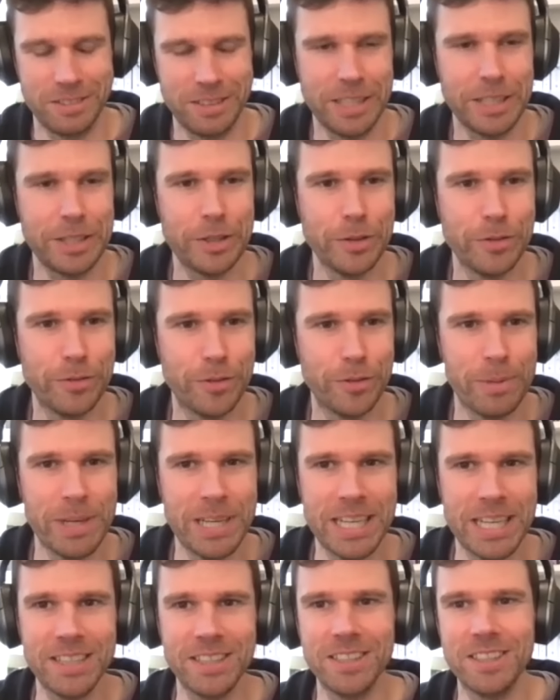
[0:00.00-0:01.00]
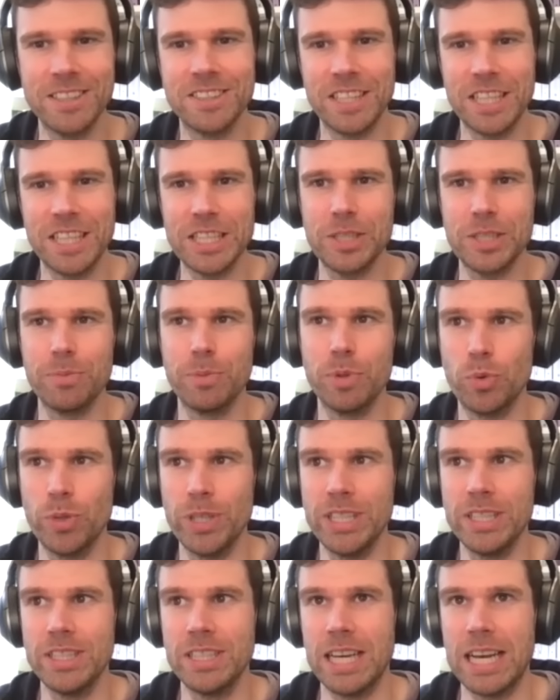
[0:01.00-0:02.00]
Thank you for making the distinction
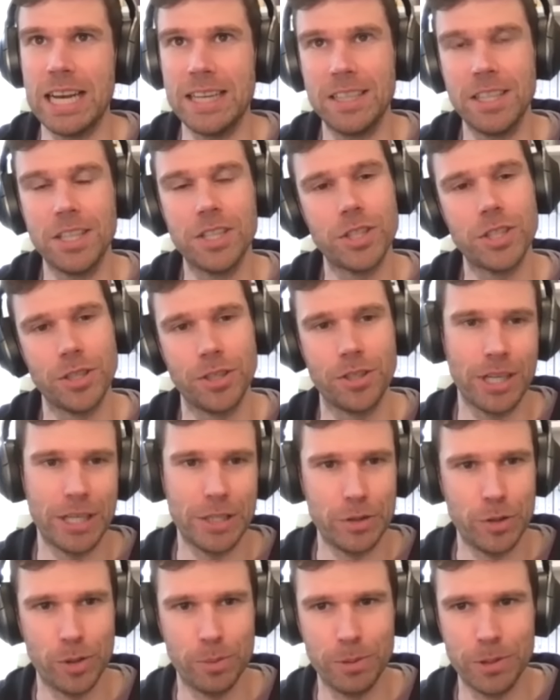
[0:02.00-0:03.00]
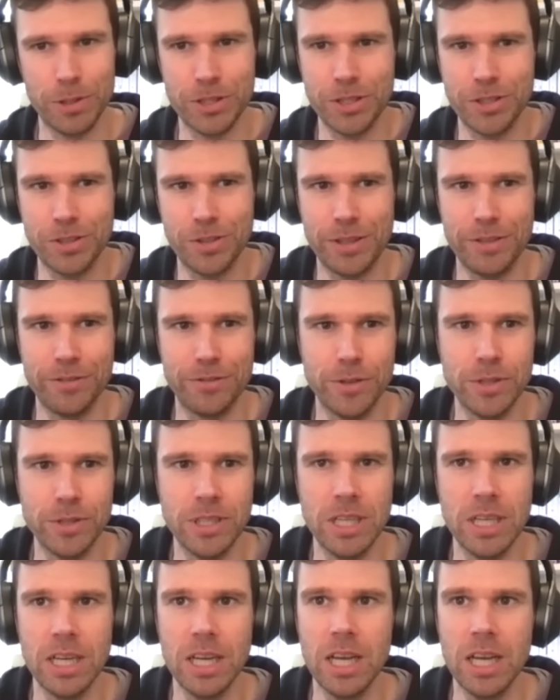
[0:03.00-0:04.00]
between added sugar and normal sugar in food.
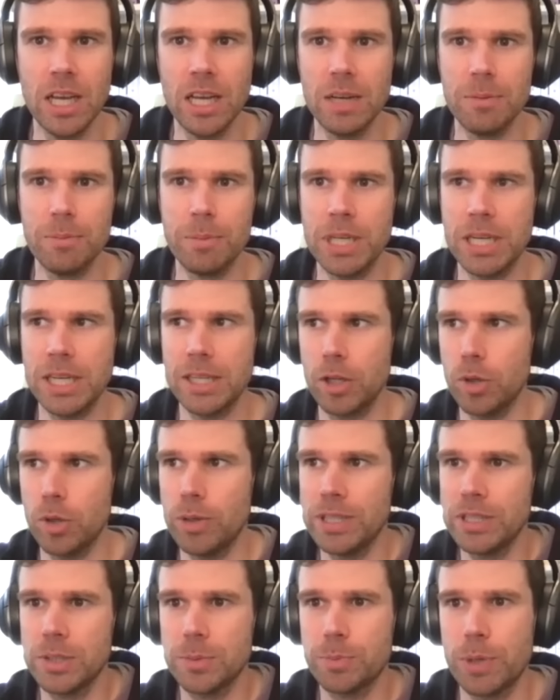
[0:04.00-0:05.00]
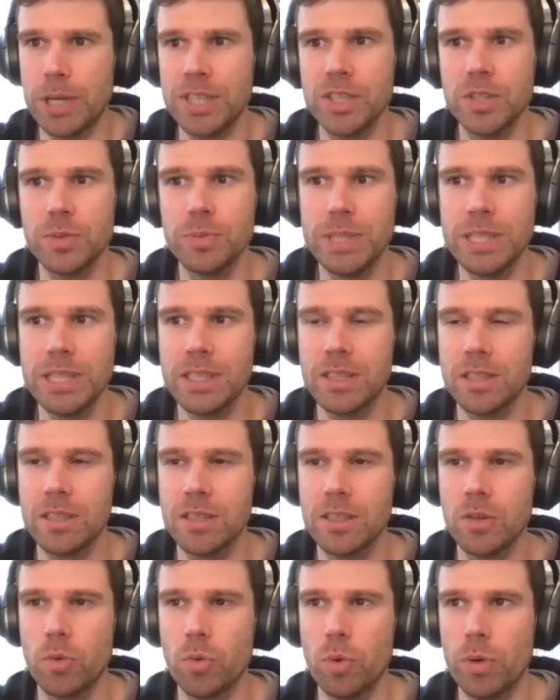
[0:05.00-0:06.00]
But it always surprises me
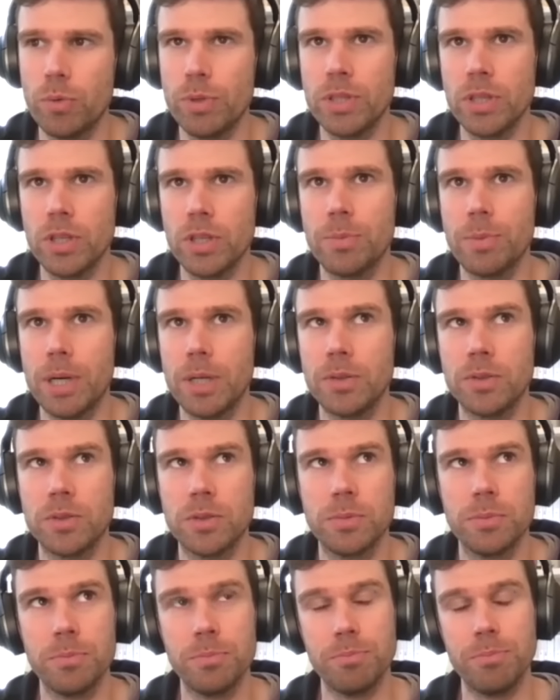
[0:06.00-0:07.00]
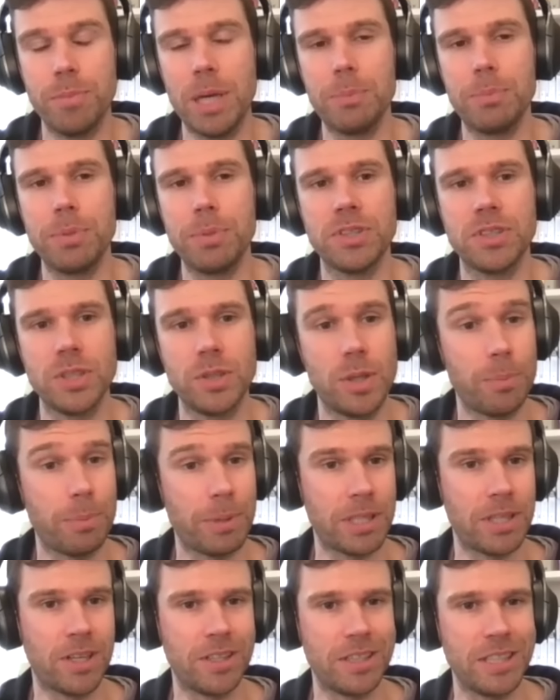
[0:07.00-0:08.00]
when we talk about maple syrup
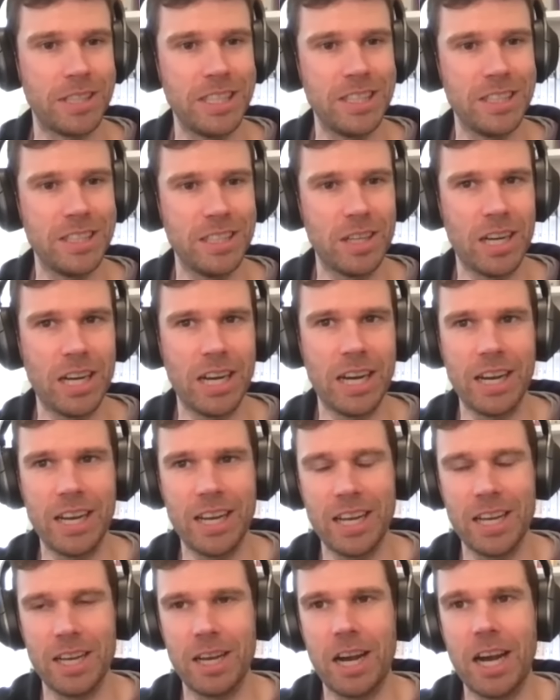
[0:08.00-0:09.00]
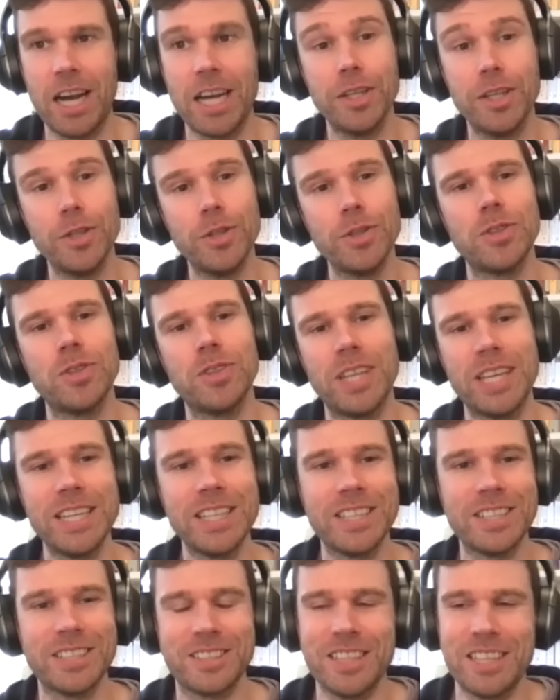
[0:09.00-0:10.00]
and honey. I used to
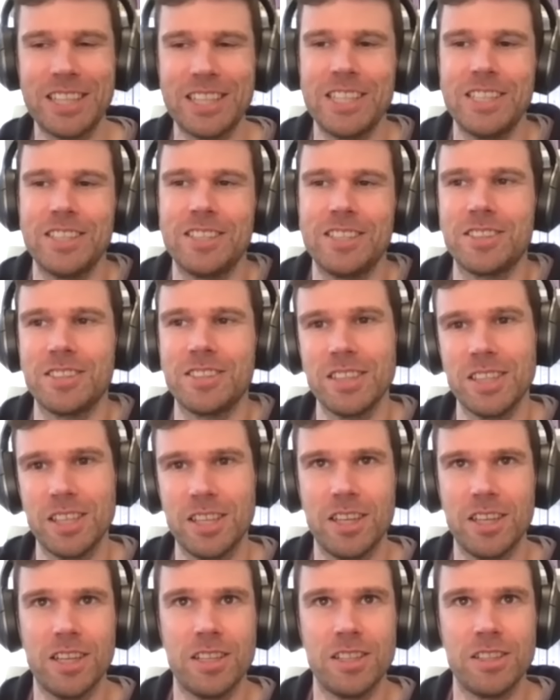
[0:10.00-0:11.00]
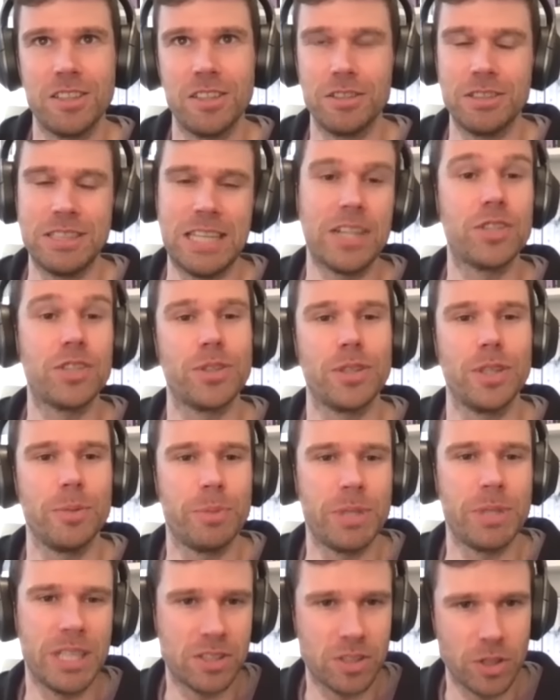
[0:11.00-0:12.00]
think that is natural,
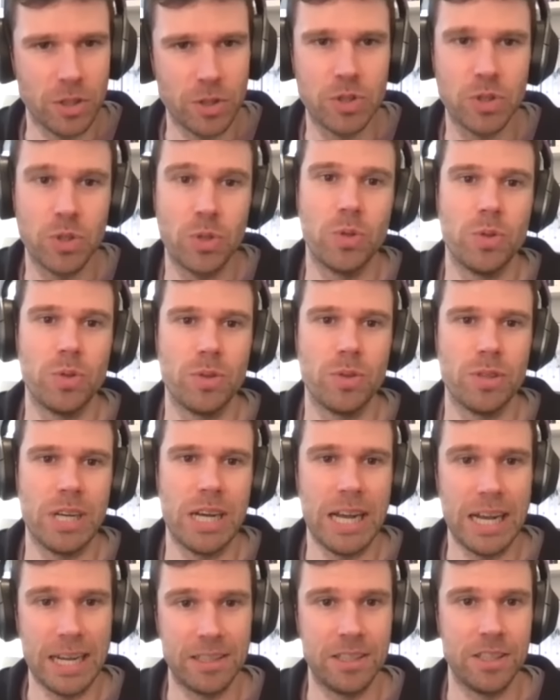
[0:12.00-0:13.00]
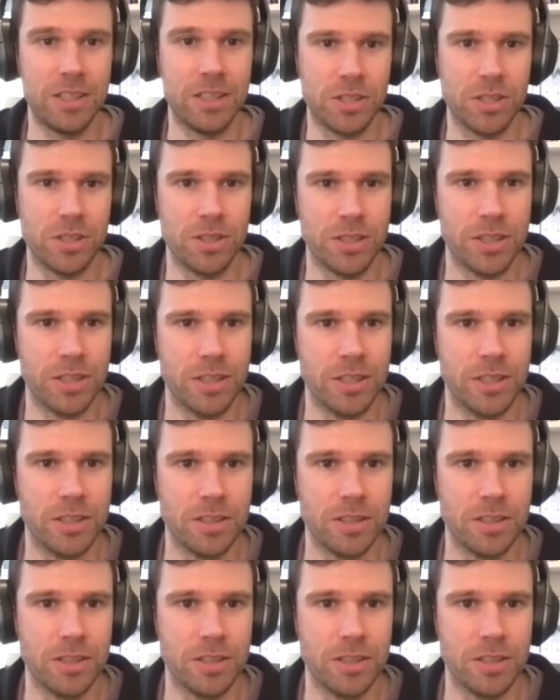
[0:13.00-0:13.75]
but it's also added sugar.